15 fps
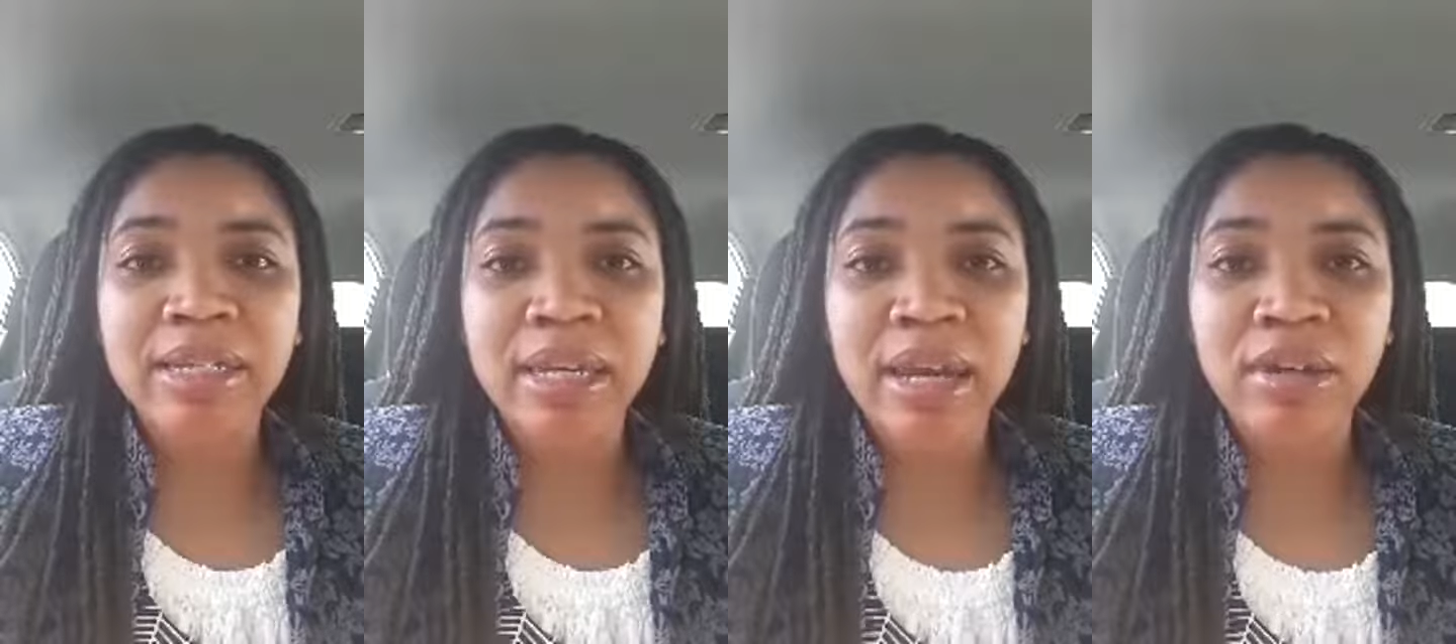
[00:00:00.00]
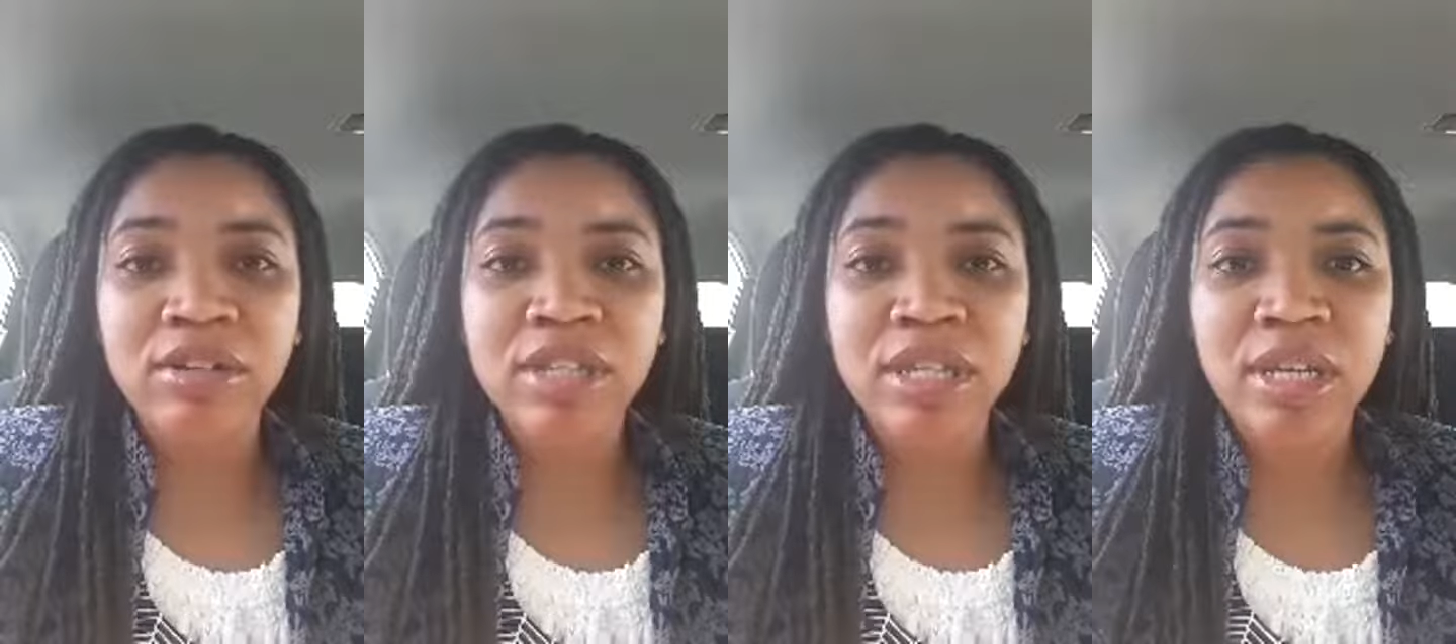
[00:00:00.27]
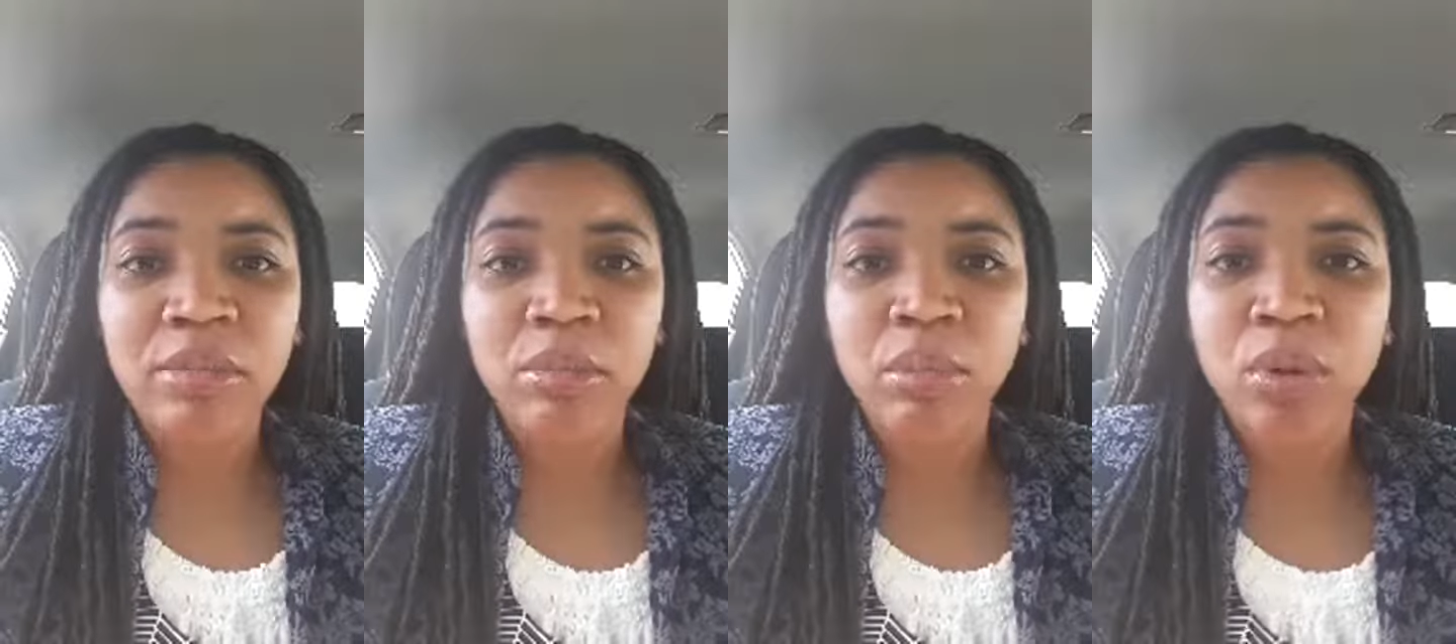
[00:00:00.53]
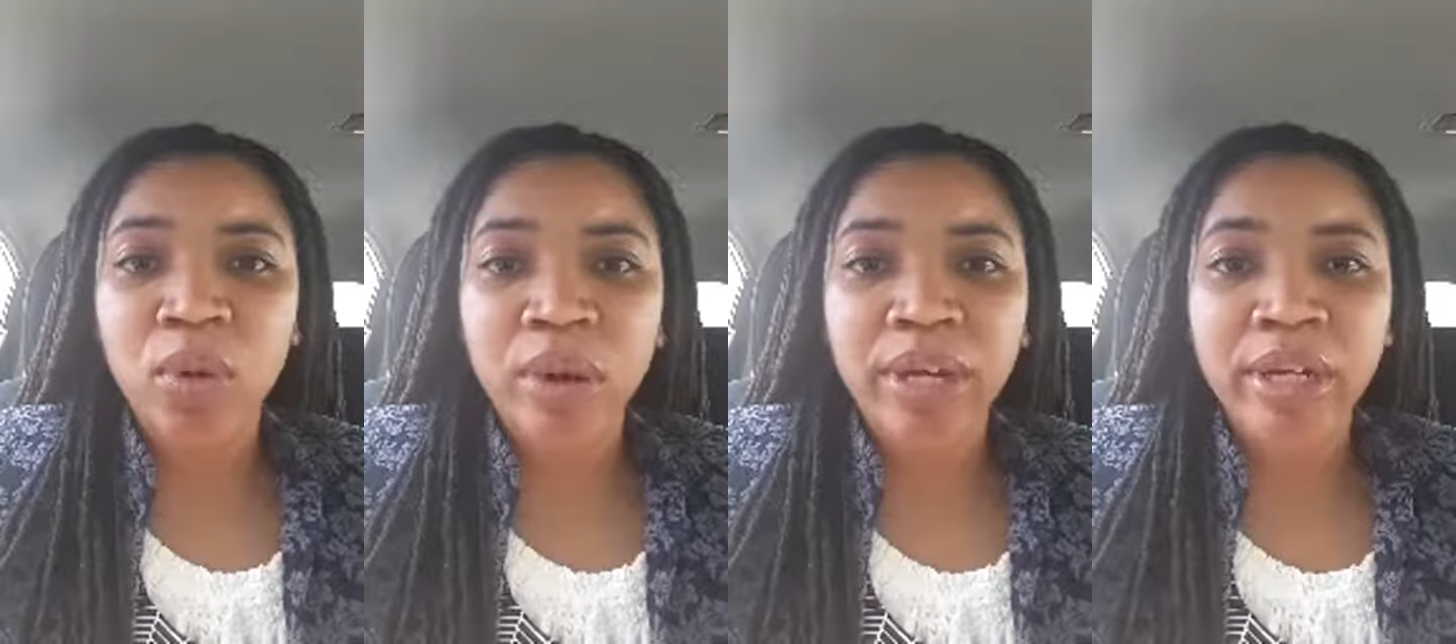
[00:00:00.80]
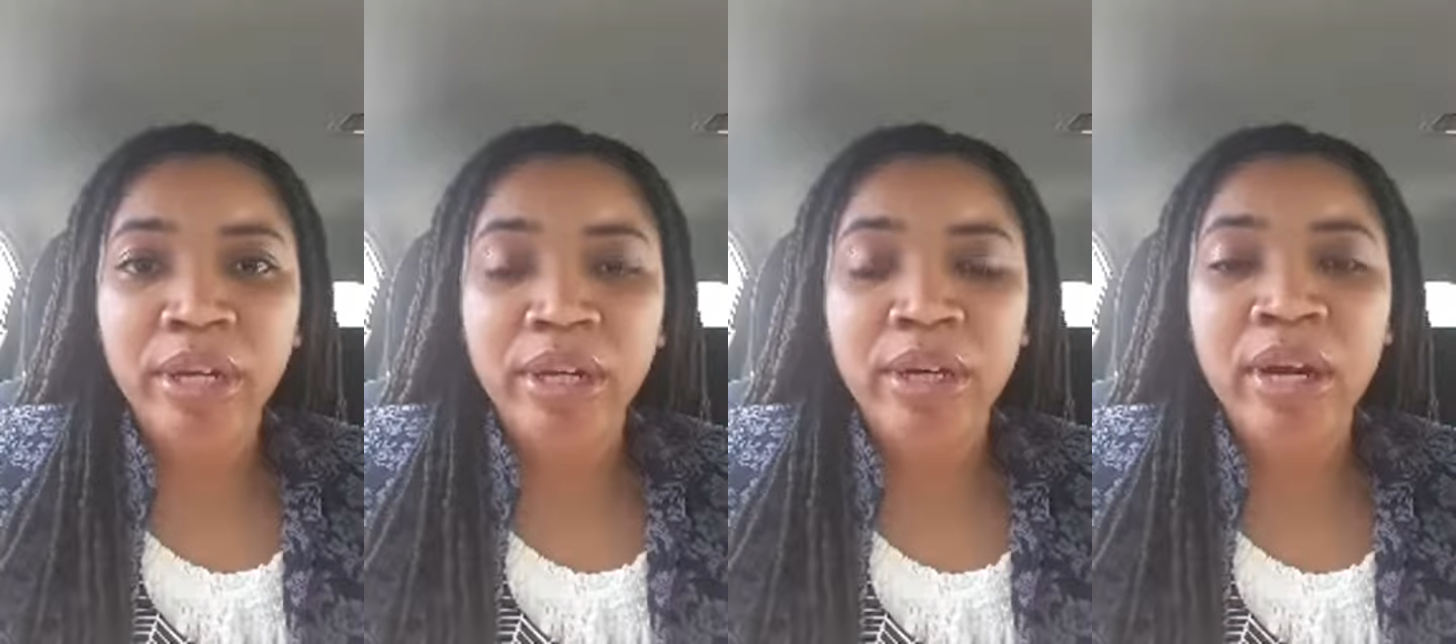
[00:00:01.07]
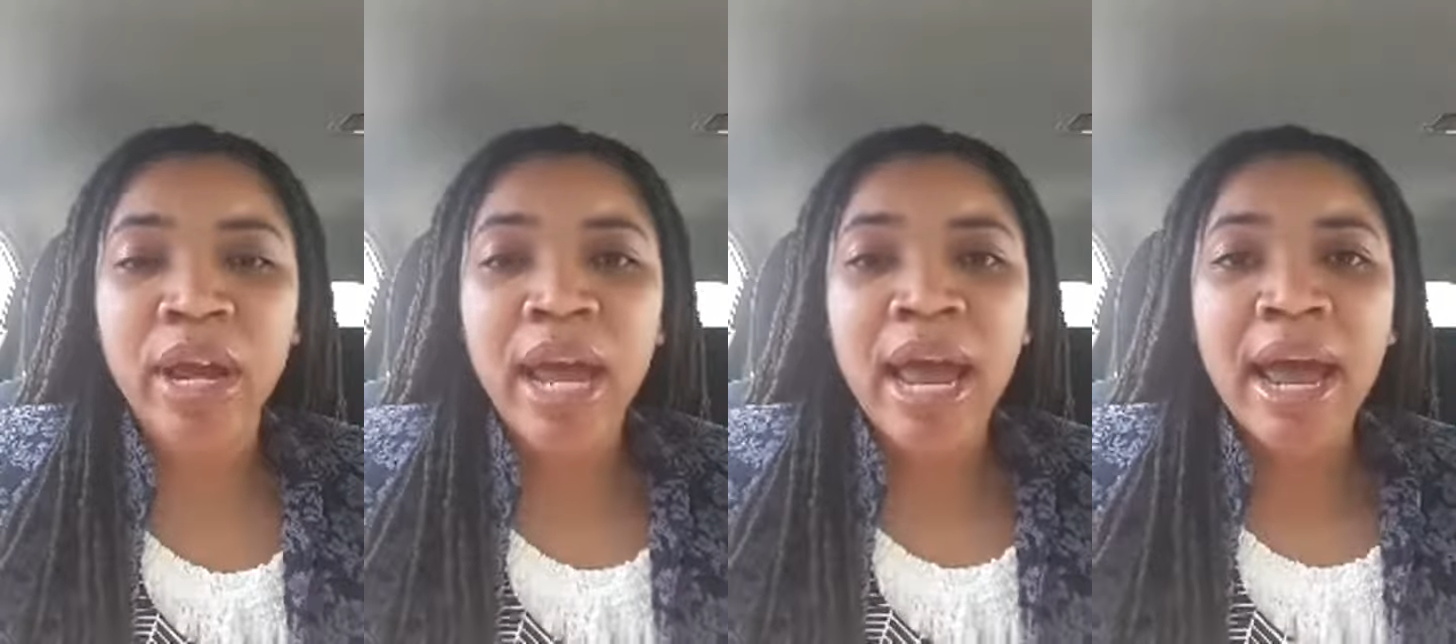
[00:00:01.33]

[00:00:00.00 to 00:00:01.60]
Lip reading: tells the employer